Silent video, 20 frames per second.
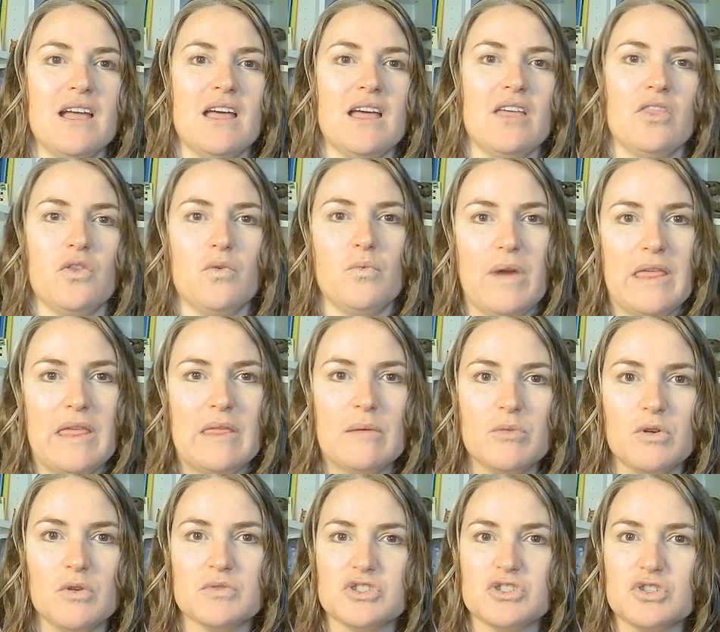The way the
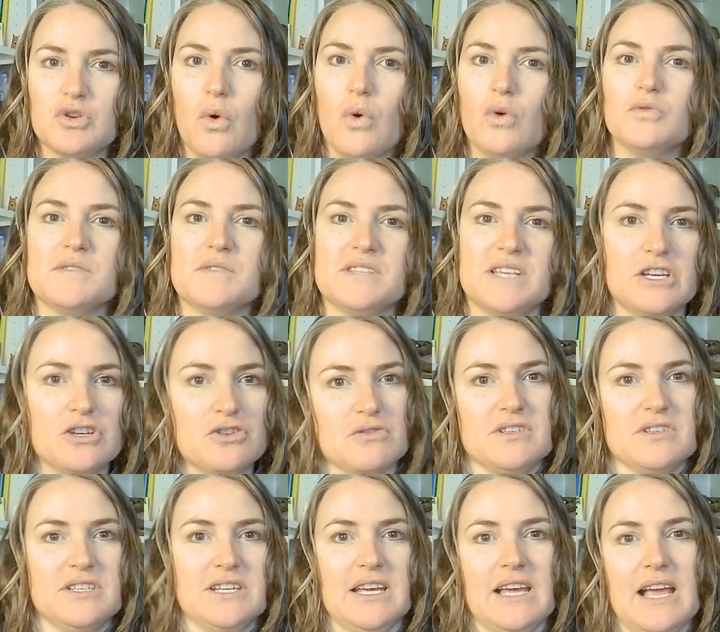book was told was
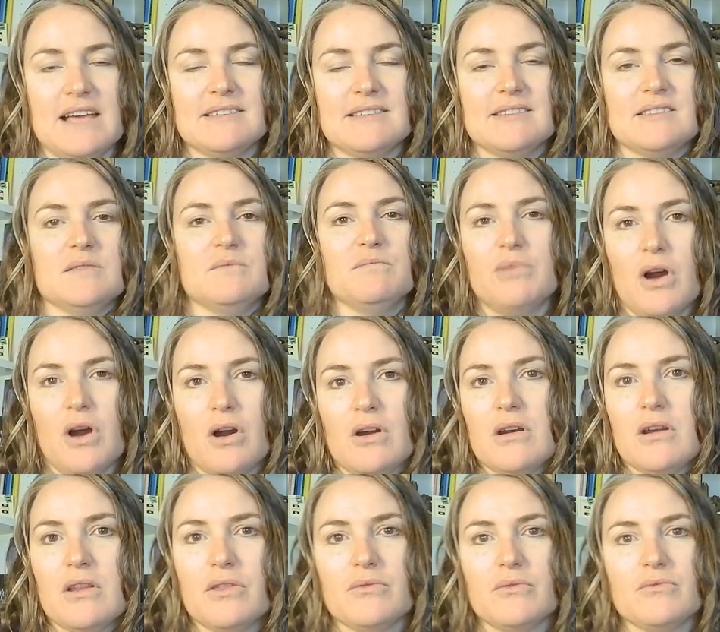interesting, as it's
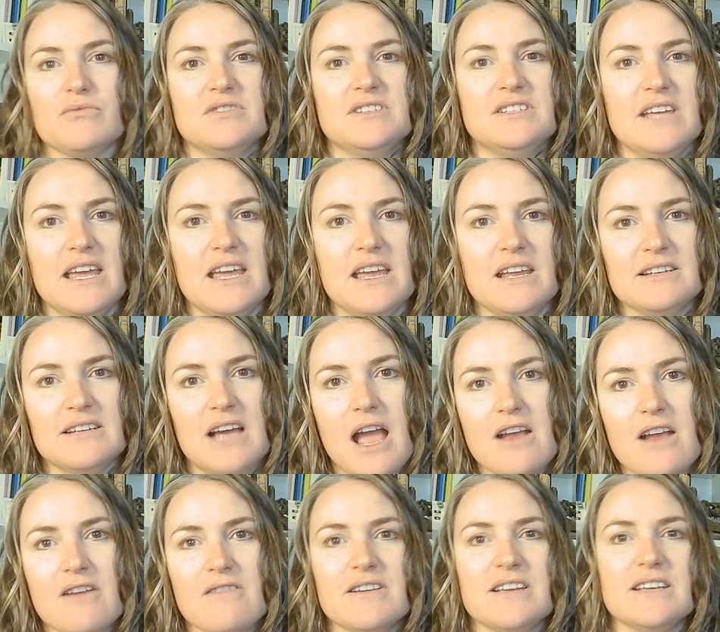imparted through date
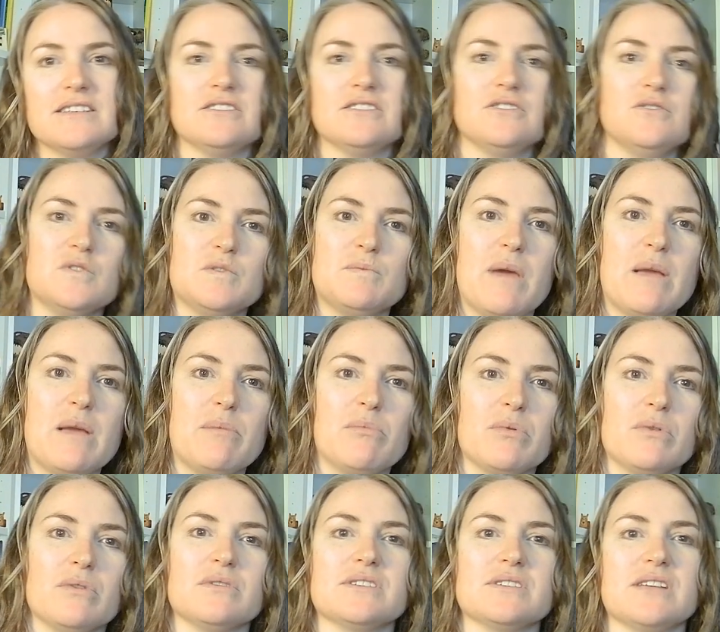diaries,
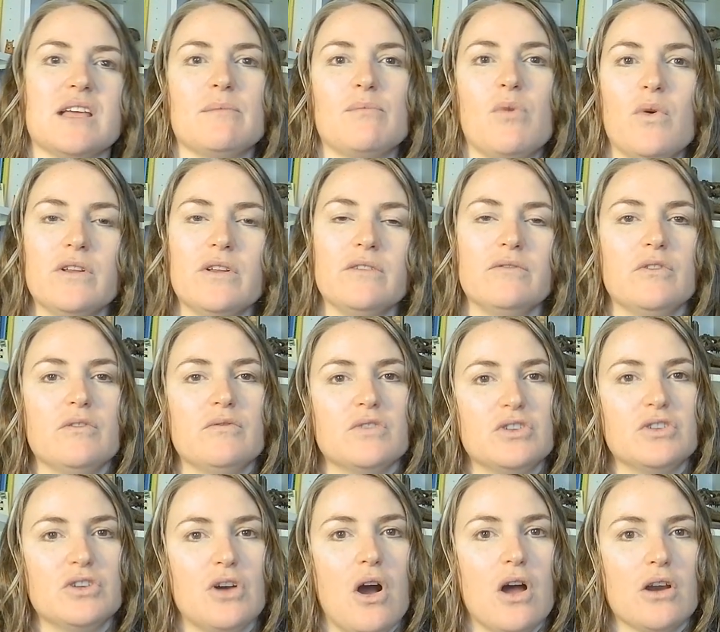newspapers, and point of view of the
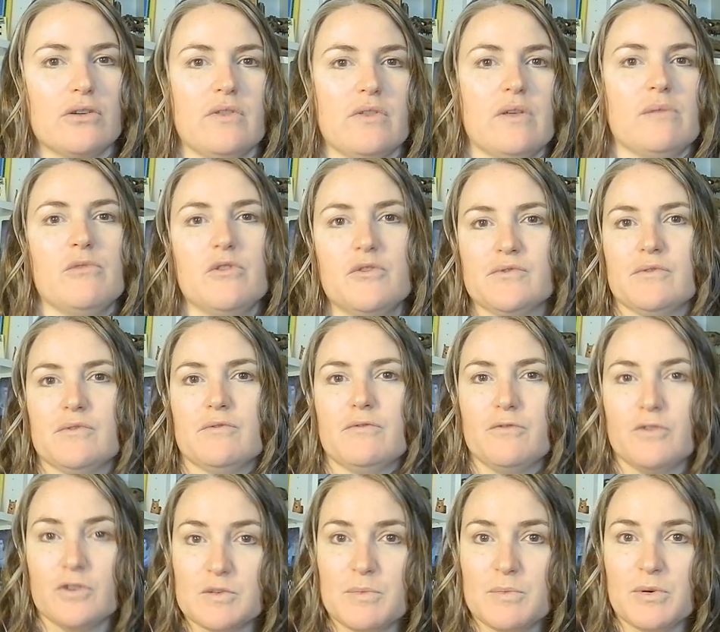daughter that moves from
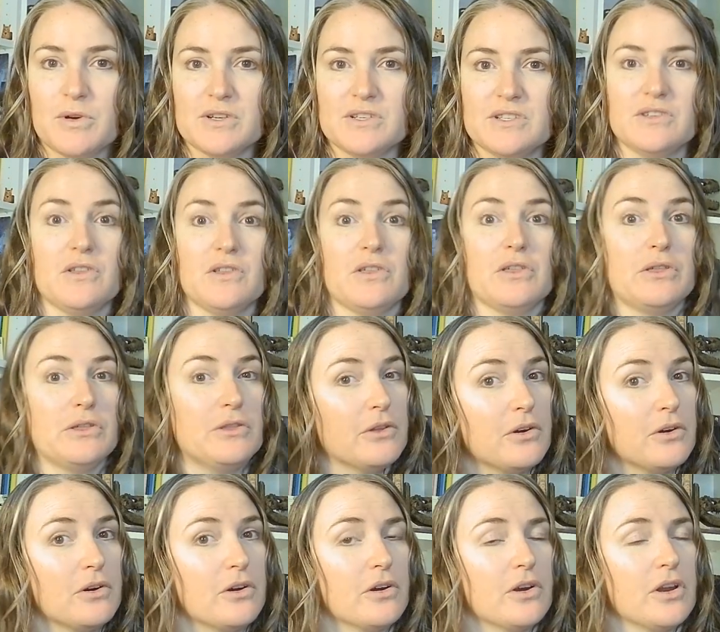first person to
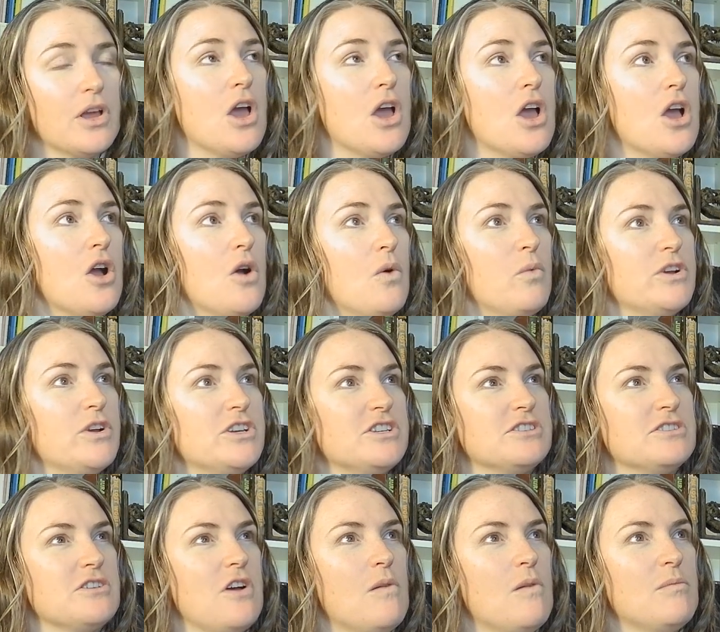third, which
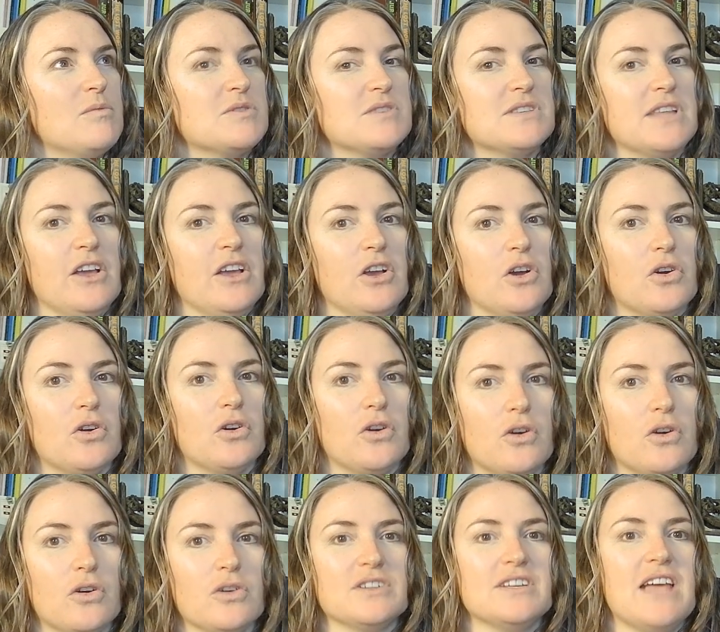is almost like
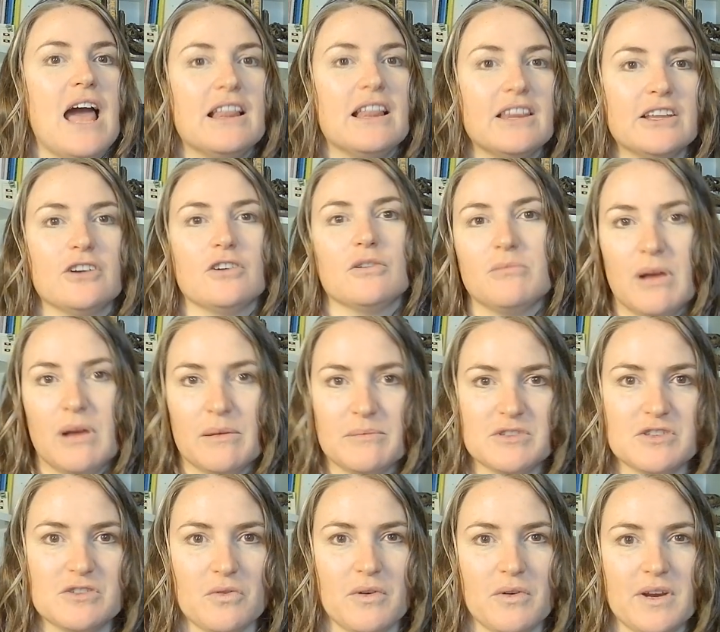her telling her mom's
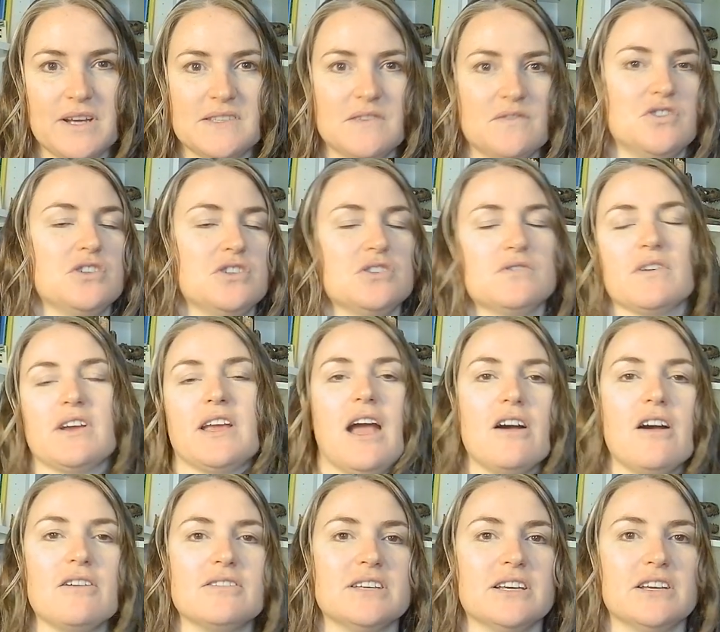stories if she's
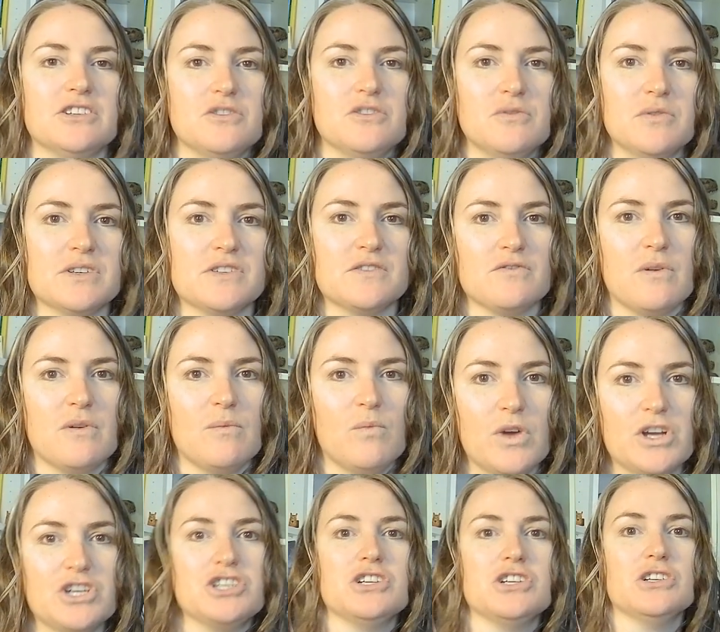recounting it to us from
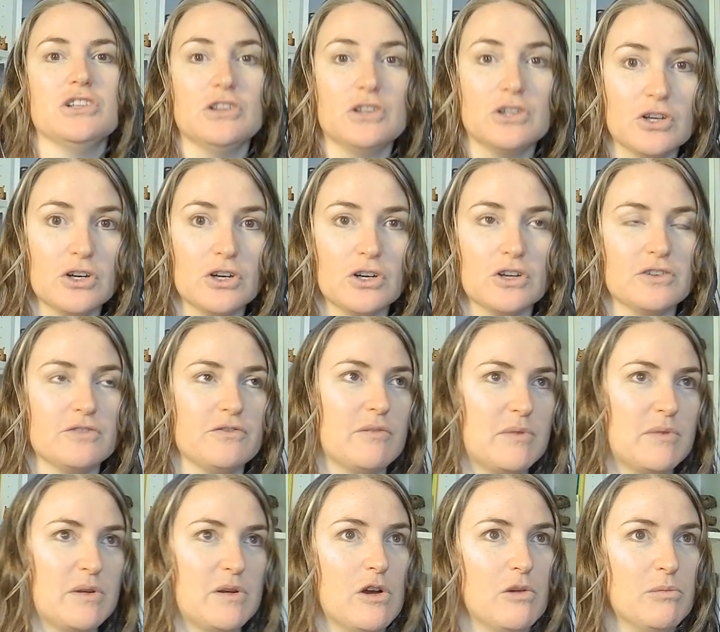what she learned from
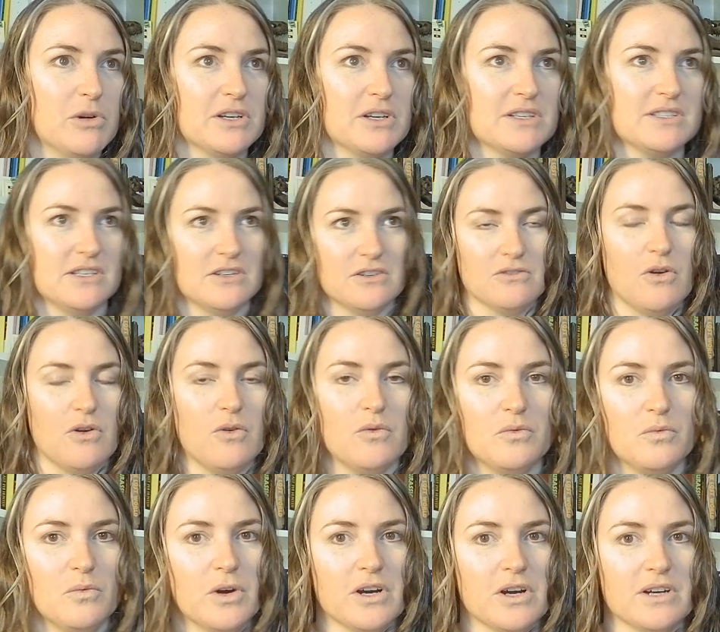the notebooks in her
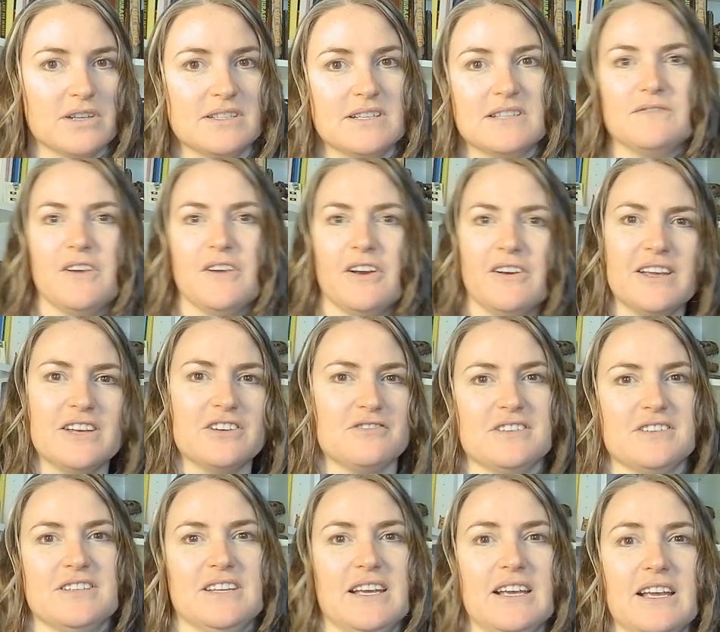own words. It's very
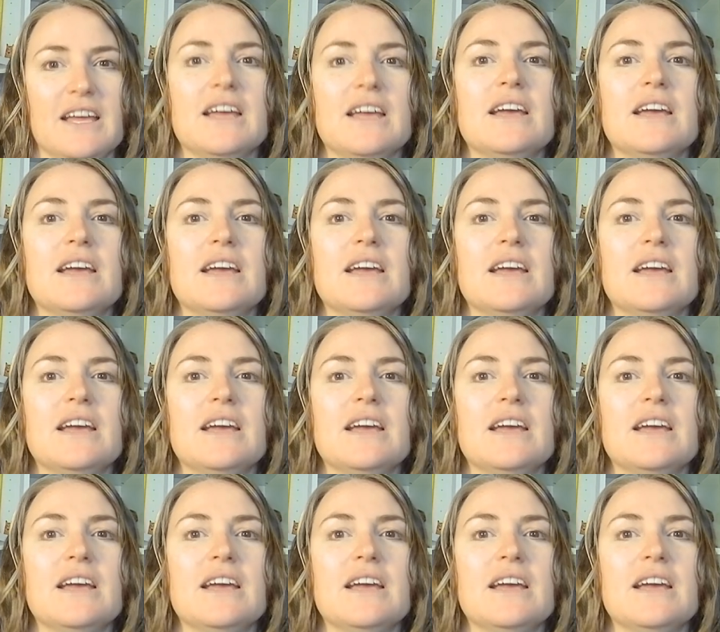interesting.